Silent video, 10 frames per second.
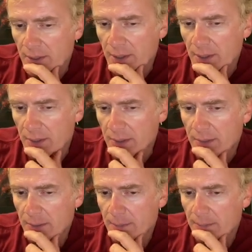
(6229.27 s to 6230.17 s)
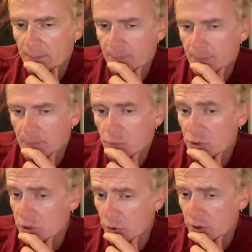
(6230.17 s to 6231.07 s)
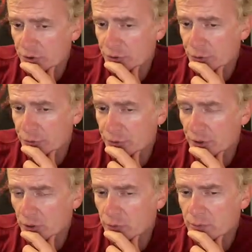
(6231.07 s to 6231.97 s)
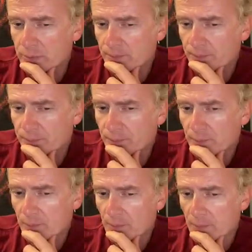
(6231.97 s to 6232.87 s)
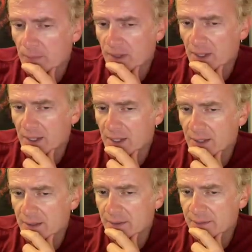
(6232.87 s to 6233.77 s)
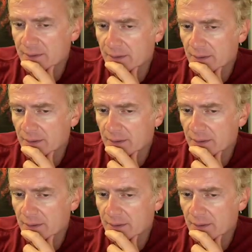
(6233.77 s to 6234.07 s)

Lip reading: Original art you can own, and